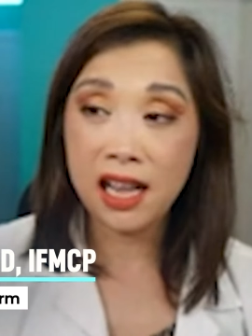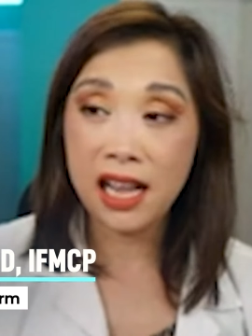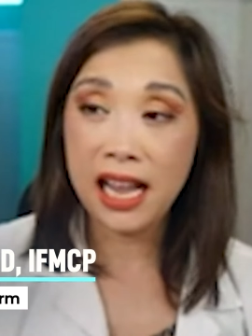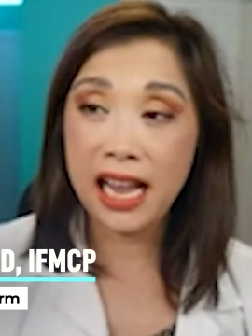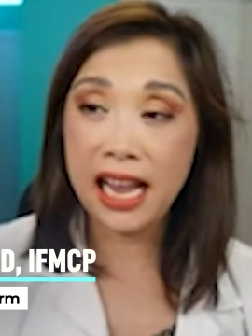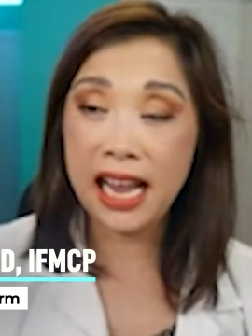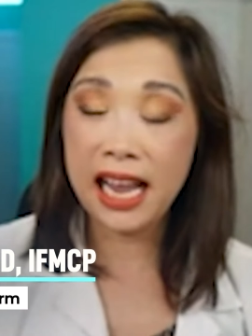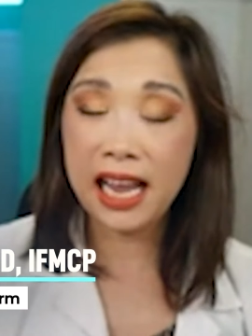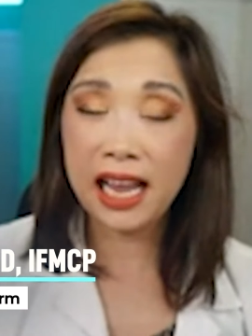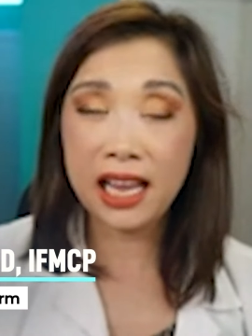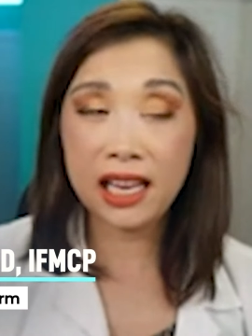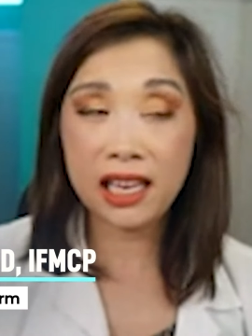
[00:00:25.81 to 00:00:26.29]

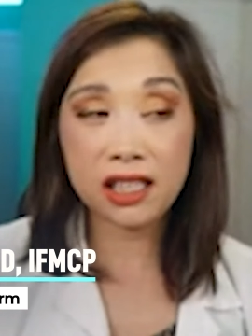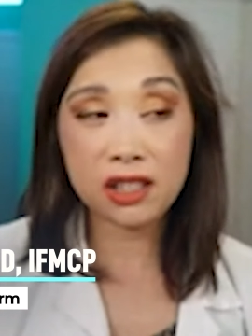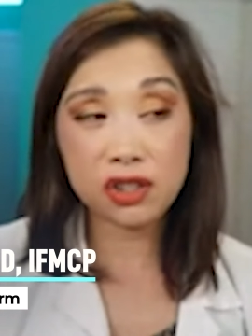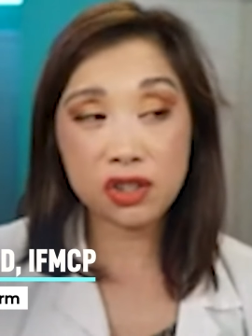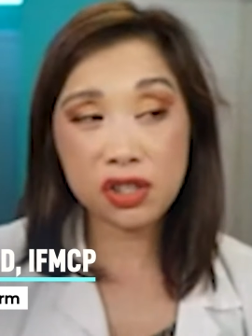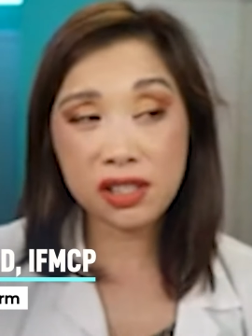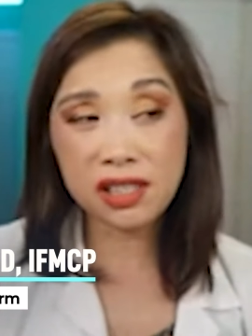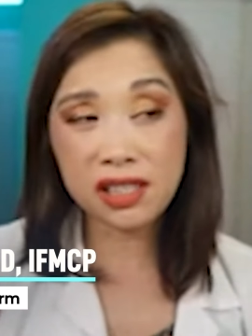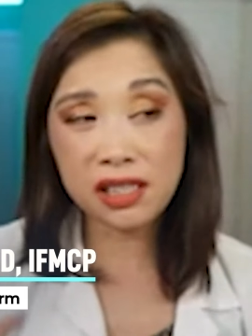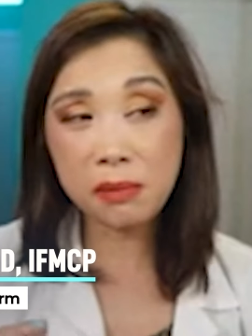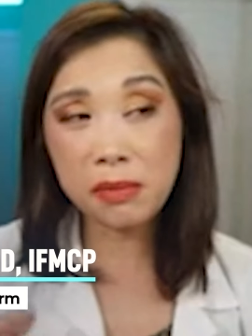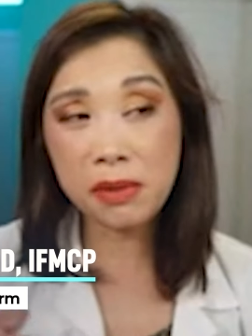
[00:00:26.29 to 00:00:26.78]
and
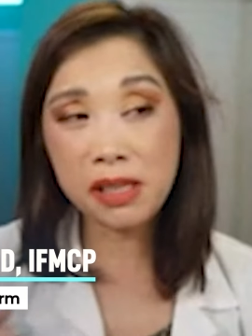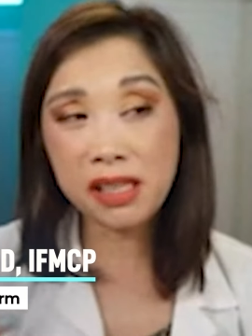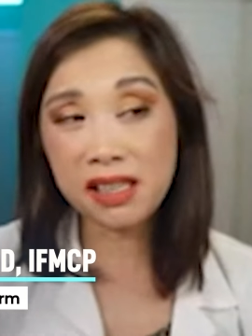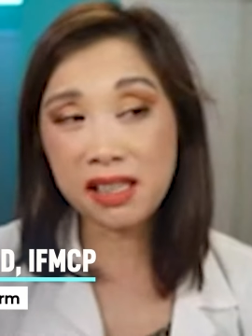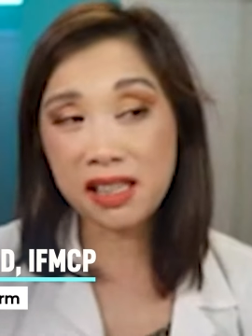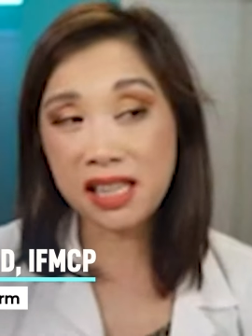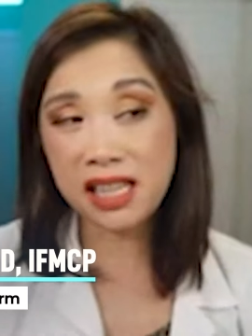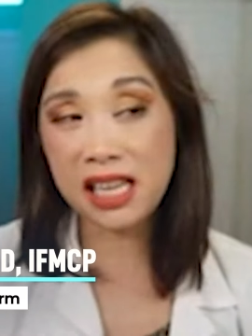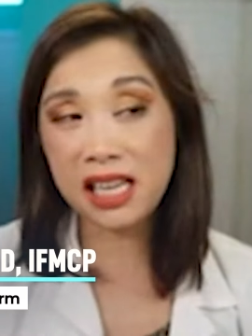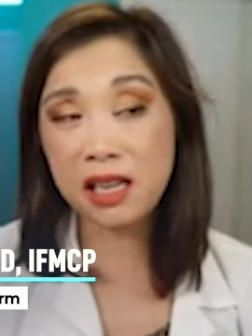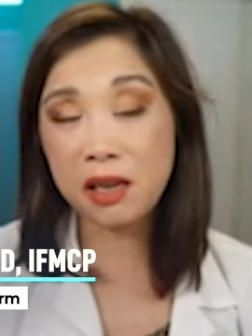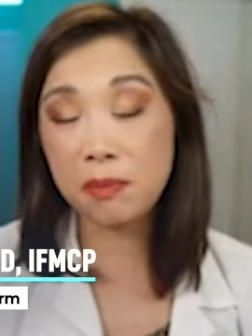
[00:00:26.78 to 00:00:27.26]
just something to
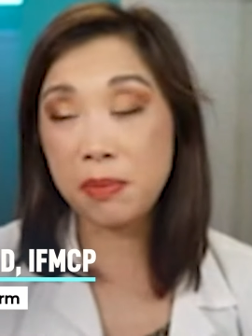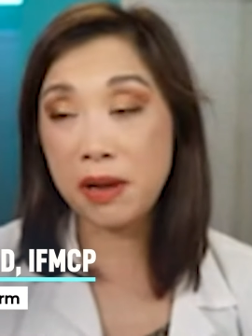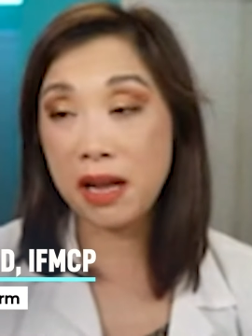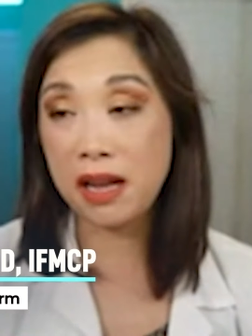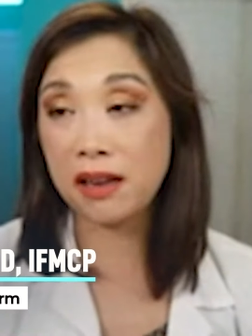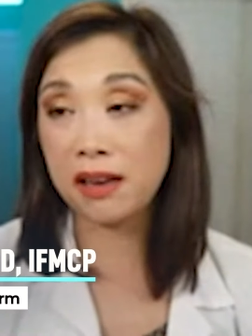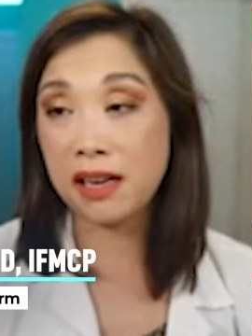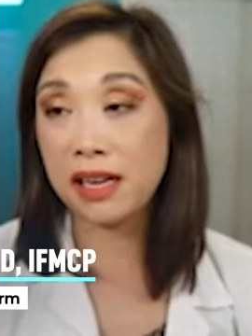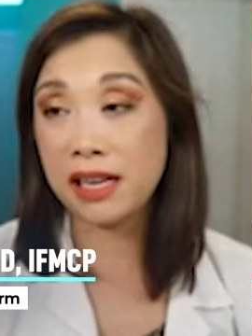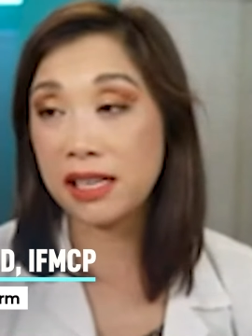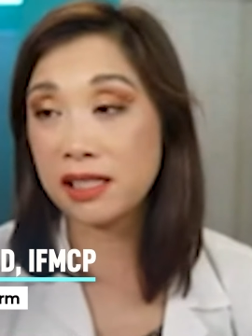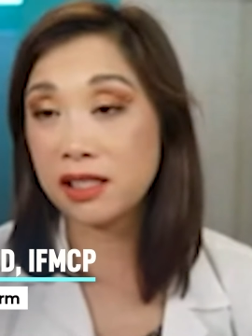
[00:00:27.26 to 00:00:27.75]
think
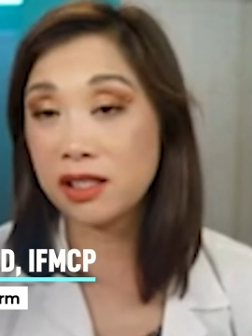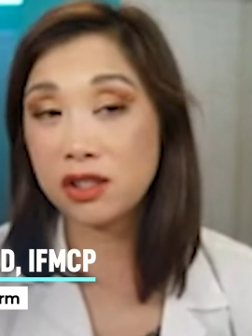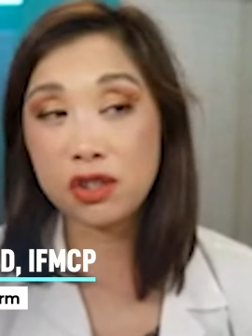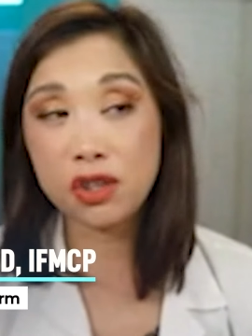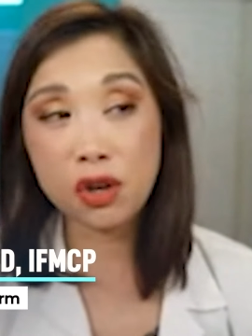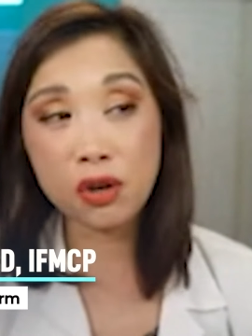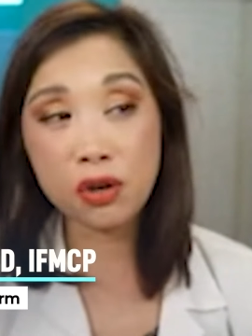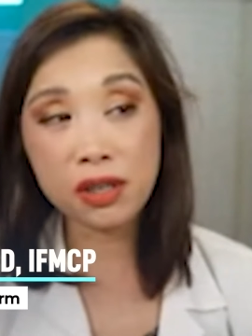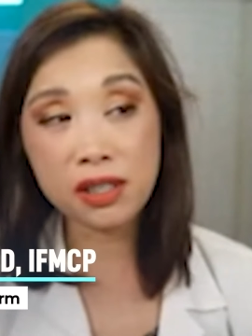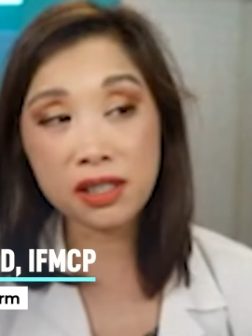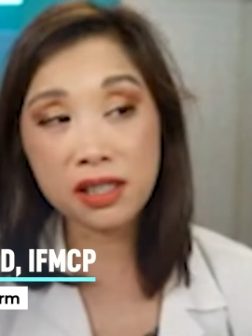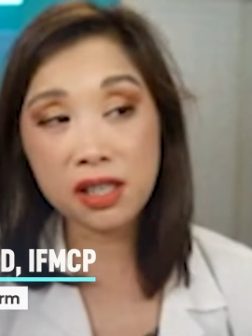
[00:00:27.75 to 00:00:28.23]
about is
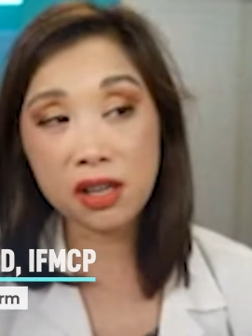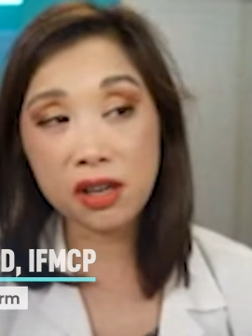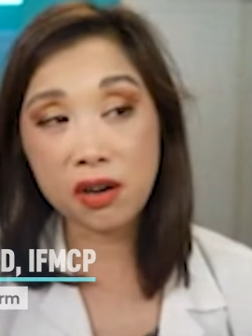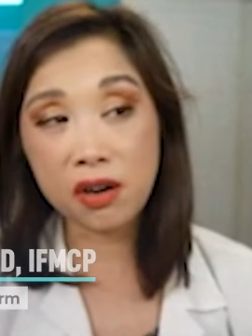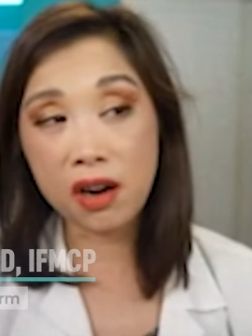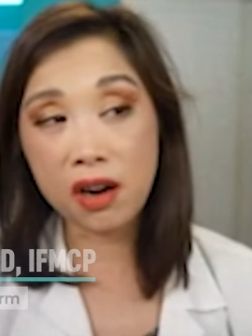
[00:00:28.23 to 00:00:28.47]
notice here